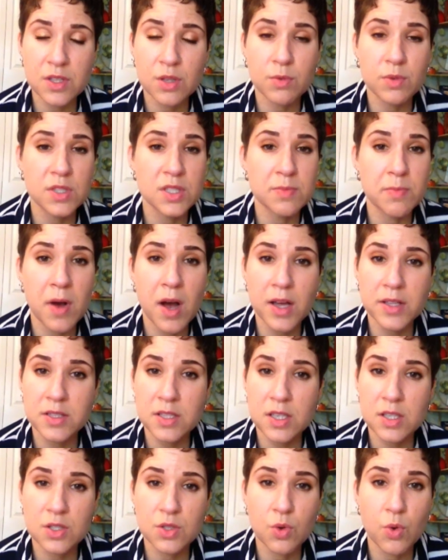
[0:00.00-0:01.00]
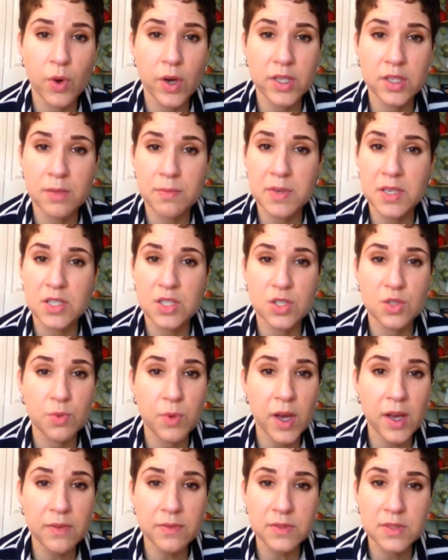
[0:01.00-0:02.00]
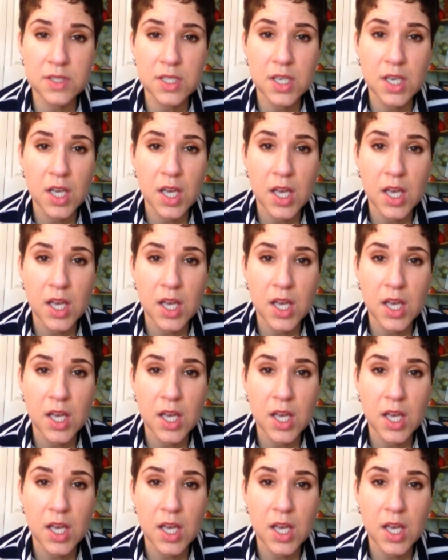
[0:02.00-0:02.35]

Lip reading: the response is going to be swift,